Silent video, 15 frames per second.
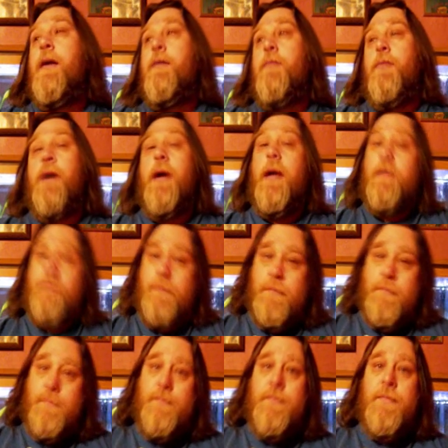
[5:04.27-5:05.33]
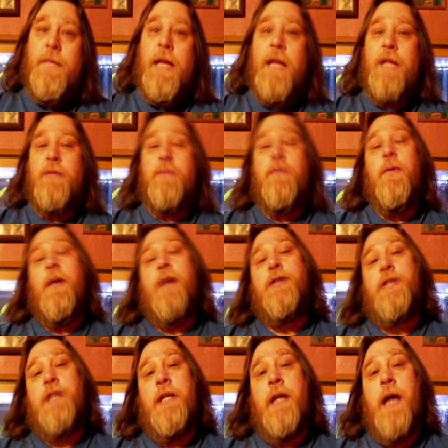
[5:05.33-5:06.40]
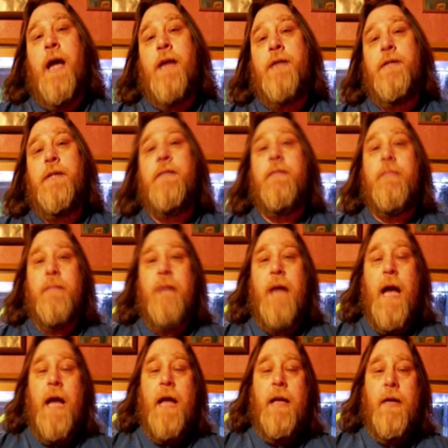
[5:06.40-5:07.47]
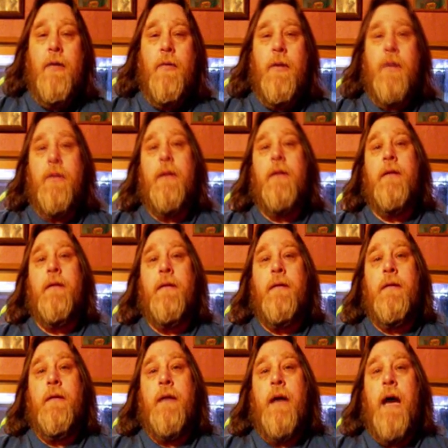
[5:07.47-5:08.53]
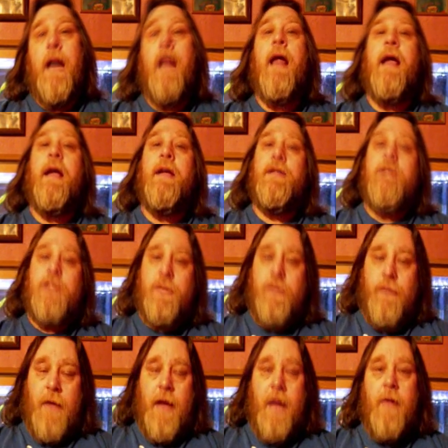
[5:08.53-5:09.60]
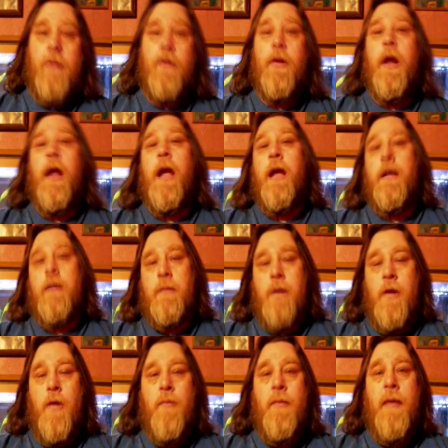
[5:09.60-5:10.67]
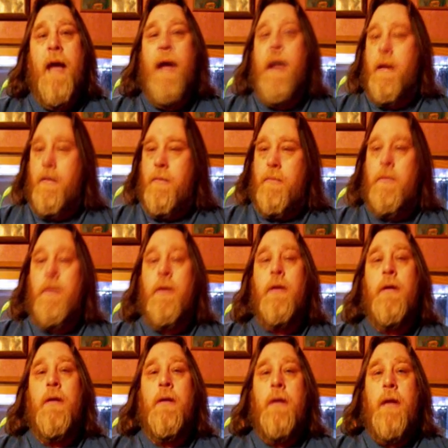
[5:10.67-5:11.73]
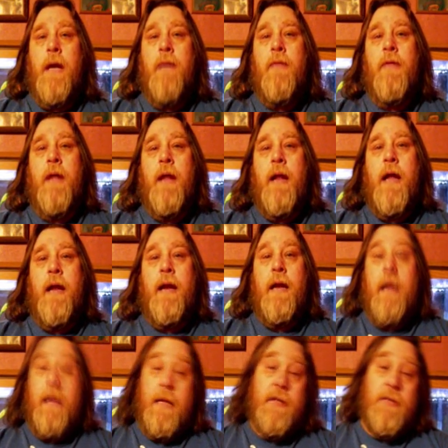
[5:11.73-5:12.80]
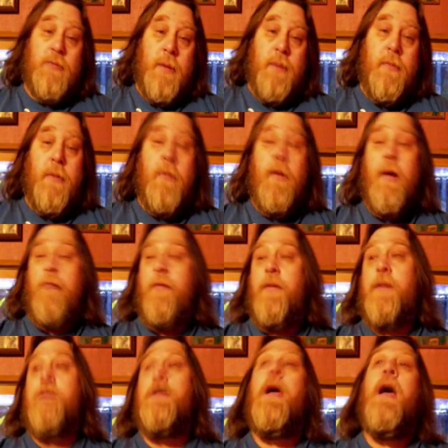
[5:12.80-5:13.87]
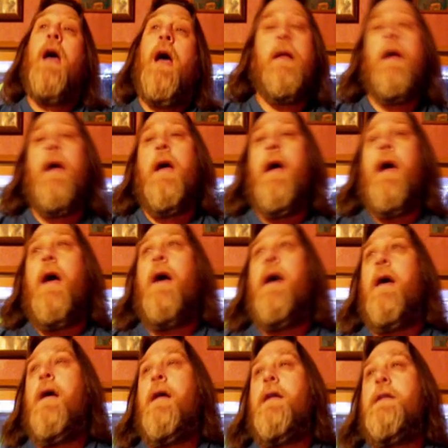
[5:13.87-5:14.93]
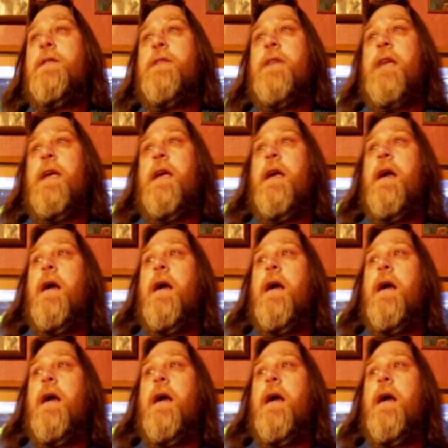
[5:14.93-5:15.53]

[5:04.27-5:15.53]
But that's the way she likes it. I deal with it. I like it just flat on her head and combed back and everything like that. That's the way my wife is. Let's see.